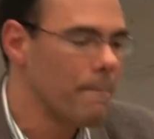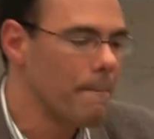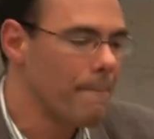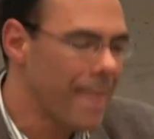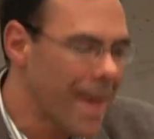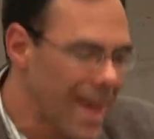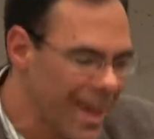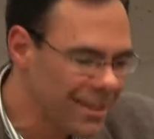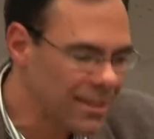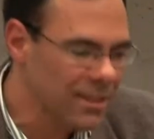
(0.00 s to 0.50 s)

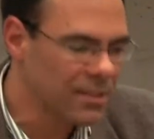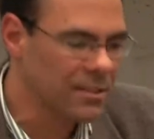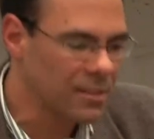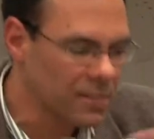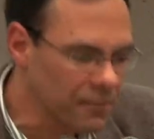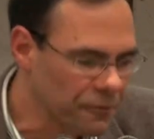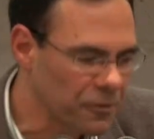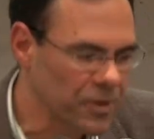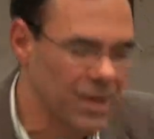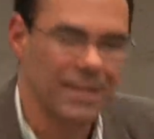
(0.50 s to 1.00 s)
many
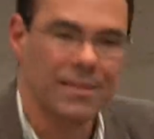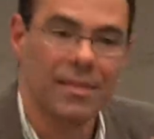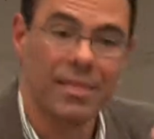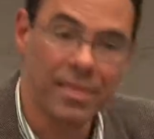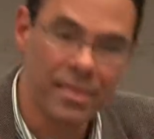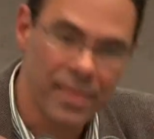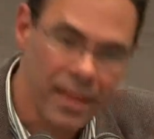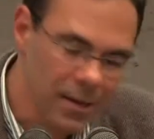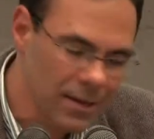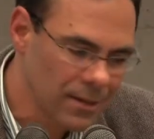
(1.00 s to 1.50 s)
different
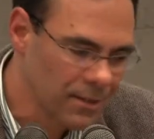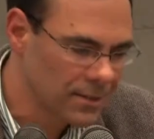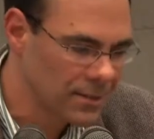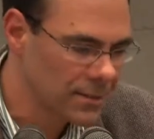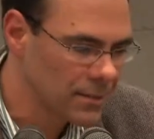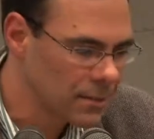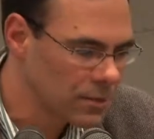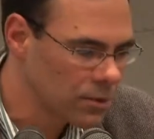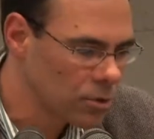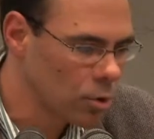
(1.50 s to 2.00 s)

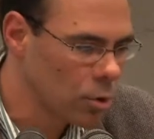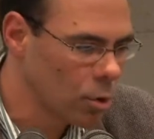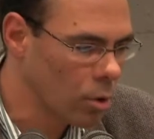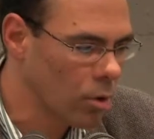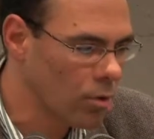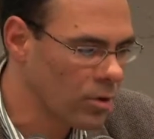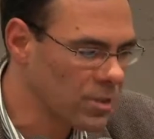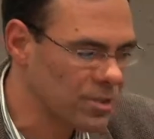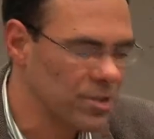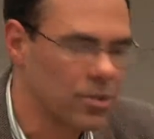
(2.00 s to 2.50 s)
things to
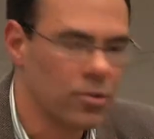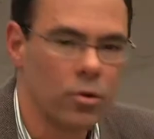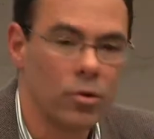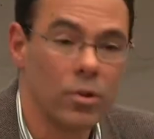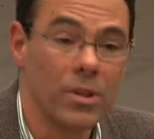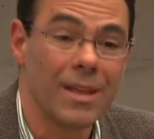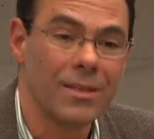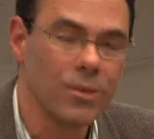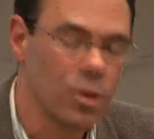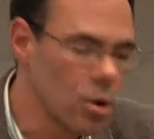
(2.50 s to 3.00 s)

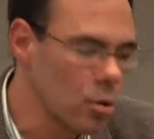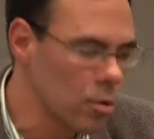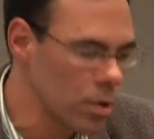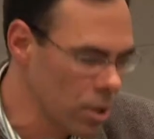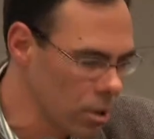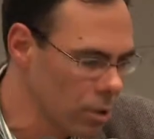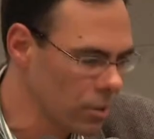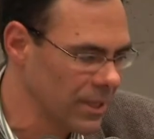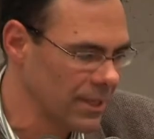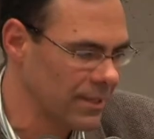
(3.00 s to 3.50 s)
constitute a new
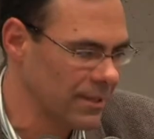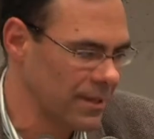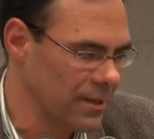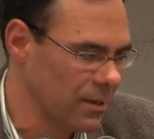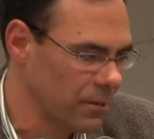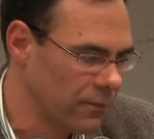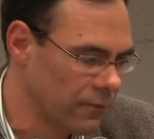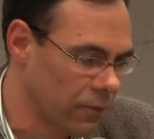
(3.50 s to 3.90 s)
unity.